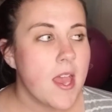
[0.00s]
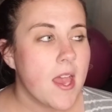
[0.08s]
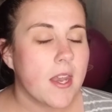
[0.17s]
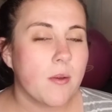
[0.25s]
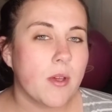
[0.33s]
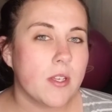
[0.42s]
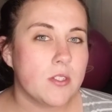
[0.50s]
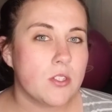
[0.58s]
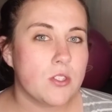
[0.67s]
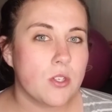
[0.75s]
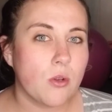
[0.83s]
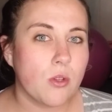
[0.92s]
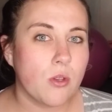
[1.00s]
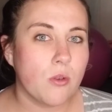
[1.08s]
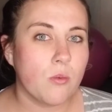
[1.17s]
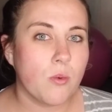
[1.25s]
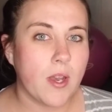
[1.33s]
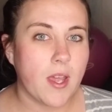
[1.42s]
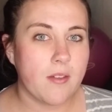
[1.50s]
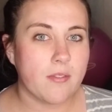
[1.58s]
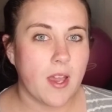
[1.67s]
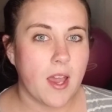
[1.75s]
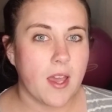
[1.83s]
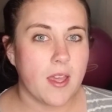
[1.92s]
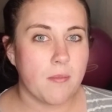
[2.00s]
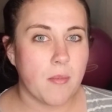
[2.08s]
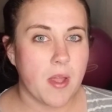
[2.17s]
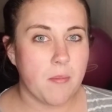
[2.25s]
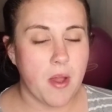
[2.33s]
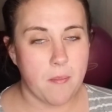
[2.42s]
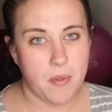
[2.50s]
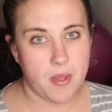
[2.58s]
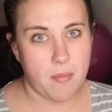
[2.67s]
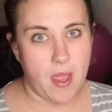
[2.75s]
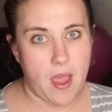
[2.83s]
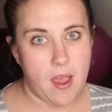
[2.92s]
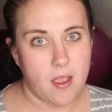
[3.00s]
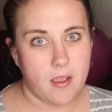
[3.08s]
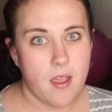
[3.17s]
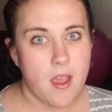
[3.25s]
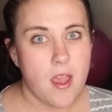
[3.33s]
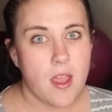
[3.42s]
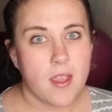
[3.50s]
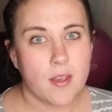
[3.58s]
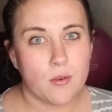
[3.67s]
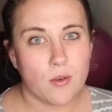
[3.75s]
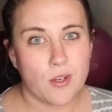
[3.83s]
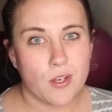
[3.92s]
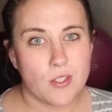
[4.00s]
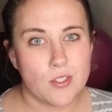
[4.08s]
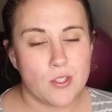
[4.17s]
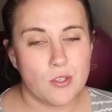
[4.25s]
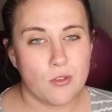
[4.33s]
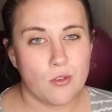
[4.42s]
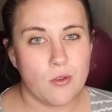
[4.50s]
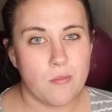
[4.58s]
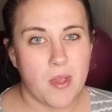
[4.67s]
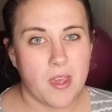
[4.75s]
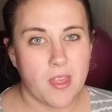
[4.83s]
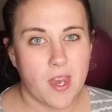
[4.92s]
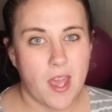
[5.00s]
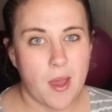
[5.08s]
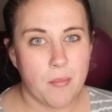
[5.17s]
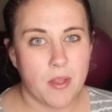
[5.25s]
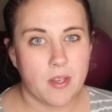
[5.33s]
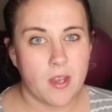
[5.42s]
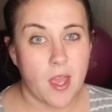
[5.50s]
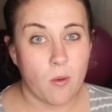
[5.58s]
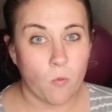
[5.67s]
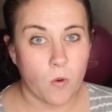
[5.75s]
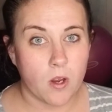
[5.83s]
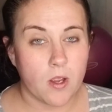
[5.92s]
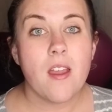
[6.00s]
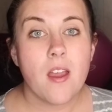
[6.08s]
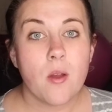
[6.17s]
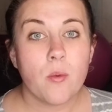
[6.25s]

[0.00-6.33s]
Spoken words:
And I wanted to show you what I've got in my pumping bag in order to make that happen at work.